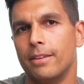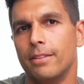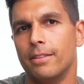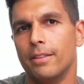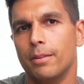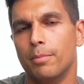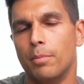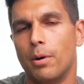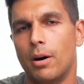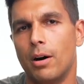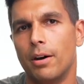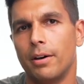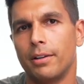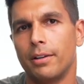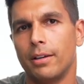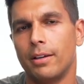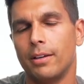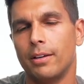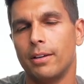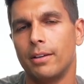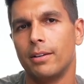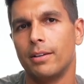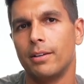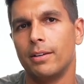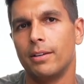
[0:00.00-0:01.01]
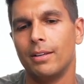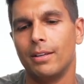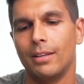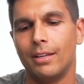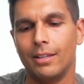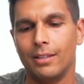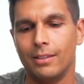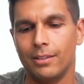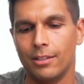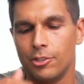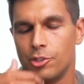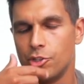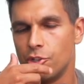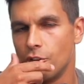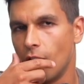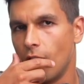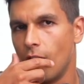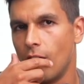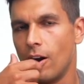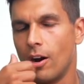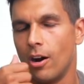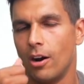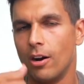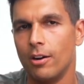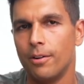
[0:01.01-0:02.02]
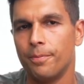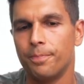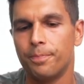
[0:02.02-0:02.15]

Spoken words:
the body, in the jaw.